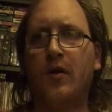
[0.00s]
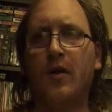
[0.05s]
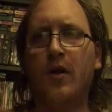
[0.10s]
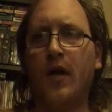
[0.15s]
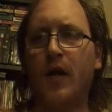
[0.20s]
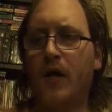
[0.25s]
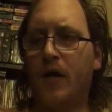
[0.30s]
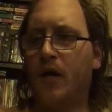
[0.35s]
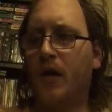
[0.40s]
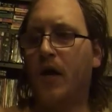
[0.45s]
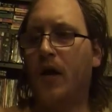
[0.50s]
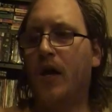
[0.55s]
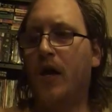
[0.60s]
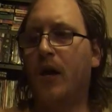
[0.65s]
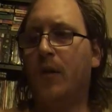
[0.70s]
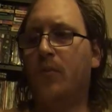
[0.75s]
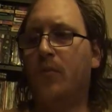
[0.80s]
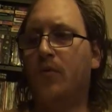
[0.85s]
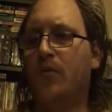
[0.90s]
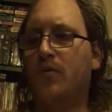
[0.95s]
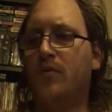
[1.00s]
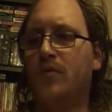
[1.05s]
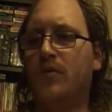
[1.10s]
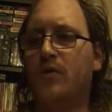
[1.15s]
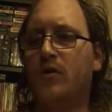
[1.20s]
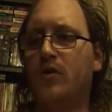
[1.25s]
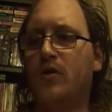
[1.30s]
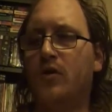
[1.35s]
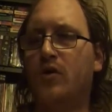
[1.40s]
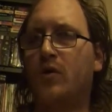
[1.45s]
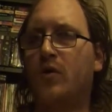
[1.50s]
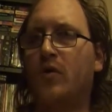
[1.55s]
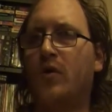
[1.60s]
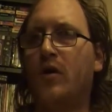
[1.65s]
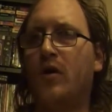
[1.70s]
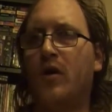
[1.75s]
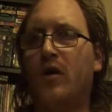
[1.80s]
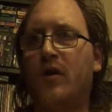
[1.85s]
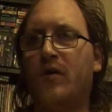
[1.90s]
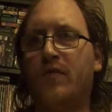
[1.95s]
They're not able to
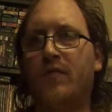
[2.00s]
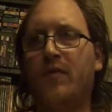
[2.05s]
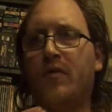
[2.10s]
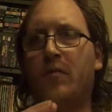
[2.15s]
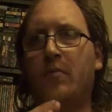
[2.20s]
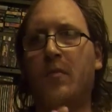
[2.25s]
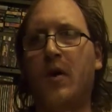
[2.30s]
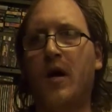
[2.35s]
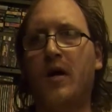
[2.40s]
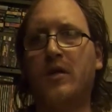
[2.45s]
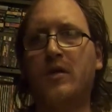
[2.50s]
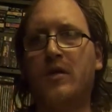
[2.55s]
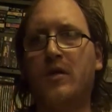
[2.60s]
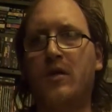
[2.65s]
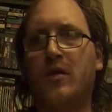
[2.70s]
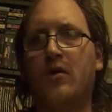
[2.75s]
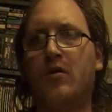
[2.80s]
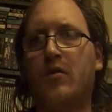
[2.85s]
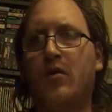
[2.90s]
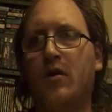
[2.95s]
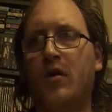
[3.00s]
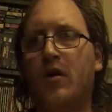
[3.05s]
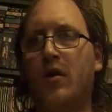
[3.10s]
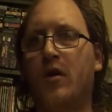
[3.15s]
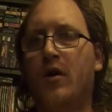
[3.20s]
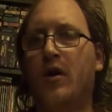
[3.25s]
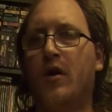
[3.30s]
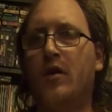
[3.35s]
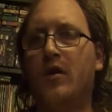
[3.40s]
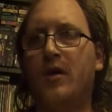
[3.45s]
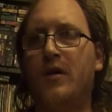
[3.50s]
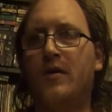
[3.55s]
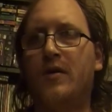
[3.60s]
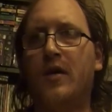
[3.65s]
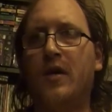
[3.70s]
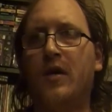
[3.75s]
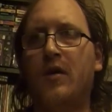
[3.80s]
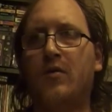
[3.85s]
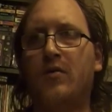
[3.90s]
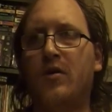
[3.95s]
destroy off your monster unless
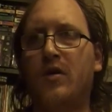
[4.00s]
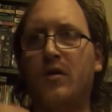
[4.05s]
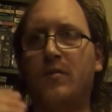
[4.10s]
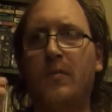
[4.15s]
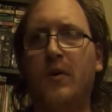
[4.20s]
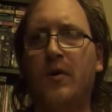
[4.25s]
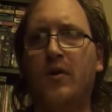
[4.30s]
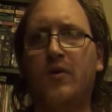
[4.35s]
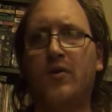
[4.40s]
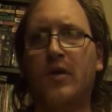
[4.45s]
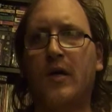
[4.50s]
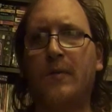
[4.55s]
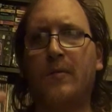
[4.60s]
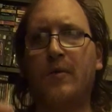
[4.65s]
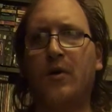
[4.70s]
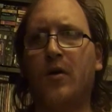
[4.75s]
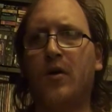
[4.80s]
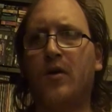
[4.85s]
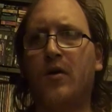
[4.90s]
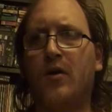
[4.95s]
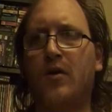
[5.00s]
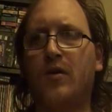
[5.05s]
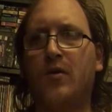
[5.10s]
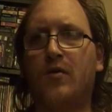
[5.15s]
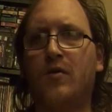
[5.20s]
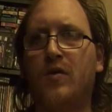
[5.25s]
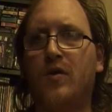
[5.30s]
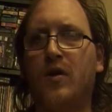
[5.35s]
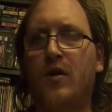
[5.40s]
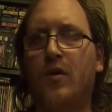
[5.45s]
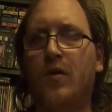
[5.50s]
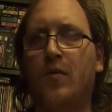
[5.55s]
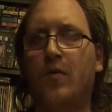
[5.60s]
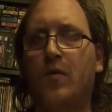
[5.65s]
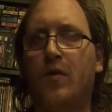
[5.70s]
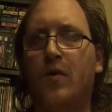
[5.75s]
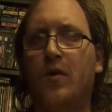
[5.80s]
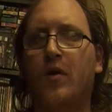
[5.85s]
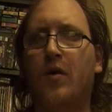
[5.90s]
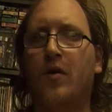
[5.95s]
they use a spell and trap card to do
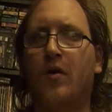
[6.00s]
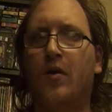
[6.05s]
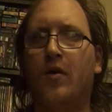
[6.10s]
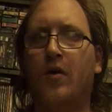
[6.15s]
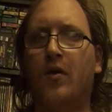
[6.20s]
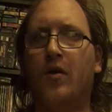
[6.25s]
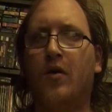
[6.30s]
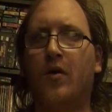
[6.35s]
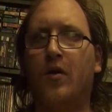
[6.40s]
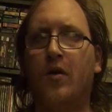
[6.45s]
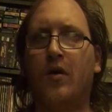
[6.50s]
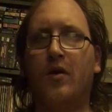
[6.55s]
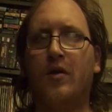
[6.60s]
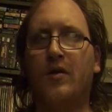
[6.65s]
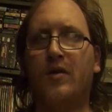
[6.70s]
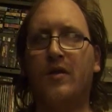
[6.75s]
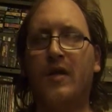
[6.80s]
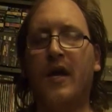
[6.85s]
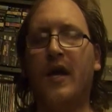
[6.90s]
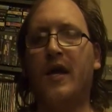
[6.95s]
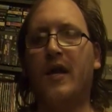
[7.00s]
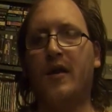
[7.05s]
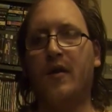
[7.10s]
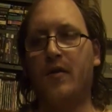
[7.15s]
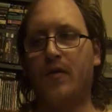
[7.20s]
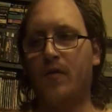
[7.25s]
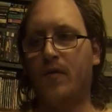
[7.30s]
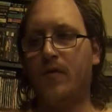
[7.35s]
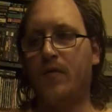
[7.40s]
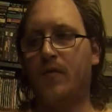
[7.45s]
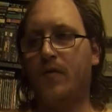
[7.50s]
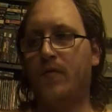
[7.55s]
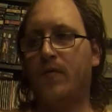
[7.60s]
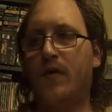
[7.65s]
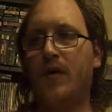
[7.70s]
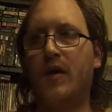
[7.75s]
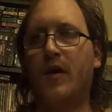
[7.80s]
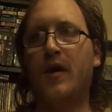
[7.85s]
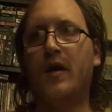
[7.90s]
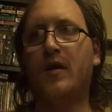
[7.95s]
so instead.
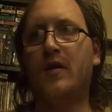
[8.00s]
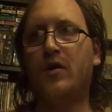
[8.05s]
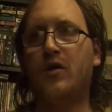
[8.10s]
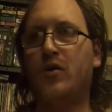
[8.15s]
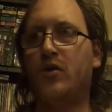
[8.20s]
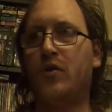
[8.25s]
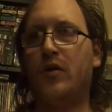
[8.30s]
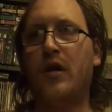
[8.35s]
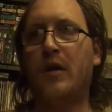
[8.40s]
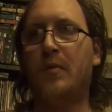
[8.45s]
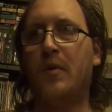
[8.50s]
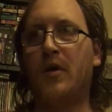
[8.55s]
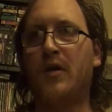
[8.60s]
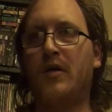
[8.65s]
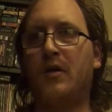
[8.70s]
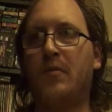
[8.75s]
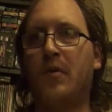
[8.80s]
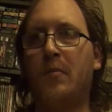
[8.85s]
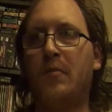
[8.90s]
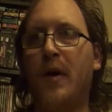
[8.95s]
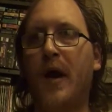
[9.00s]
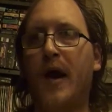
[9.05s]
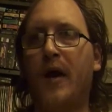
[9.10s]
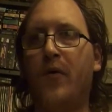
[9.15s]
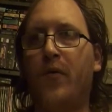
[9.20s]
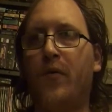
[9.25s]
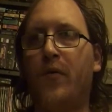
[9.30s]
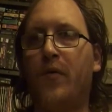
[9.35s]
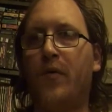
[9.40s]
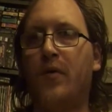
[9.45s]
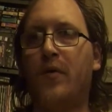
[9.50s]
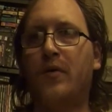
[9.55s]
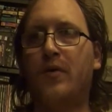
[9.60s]
They can't destroy that monster by battle.